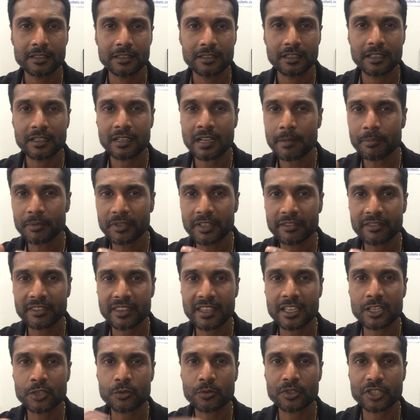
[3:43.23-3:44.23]
the couple of
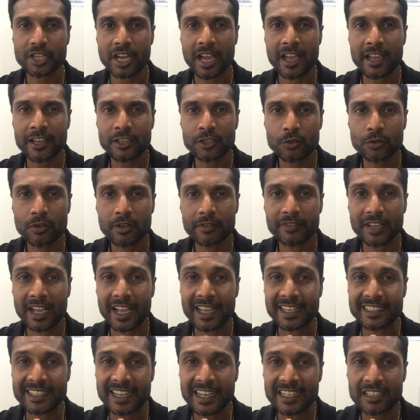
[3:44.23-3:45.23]
things which I sort of
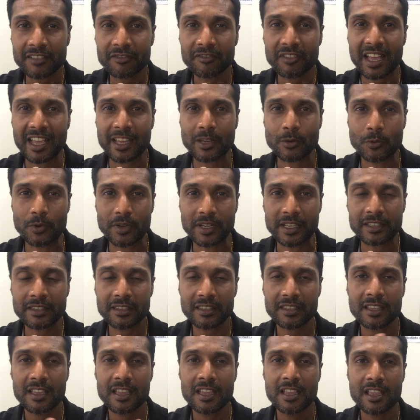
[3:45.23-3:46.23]
identifying
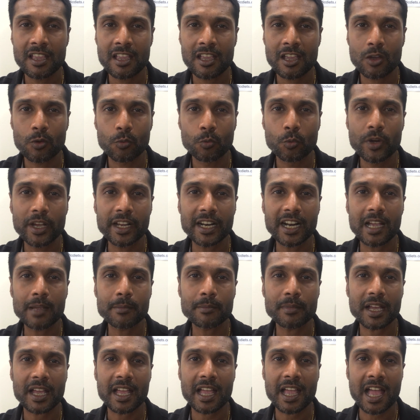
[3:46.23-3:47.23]
with, when
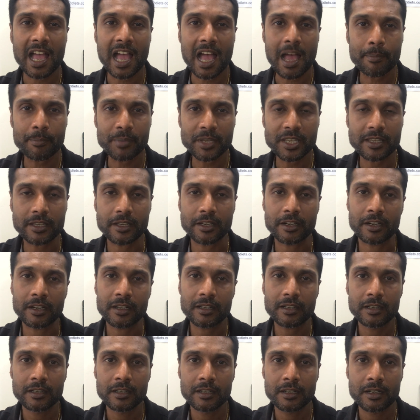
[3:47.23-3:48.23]
I'm
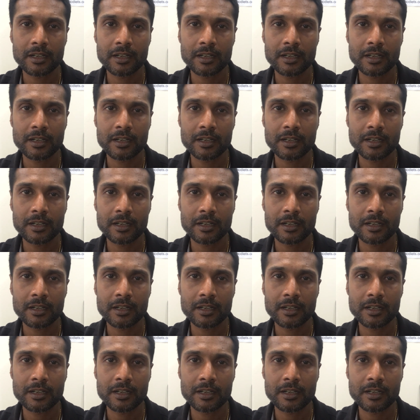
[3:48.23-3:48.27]
happier,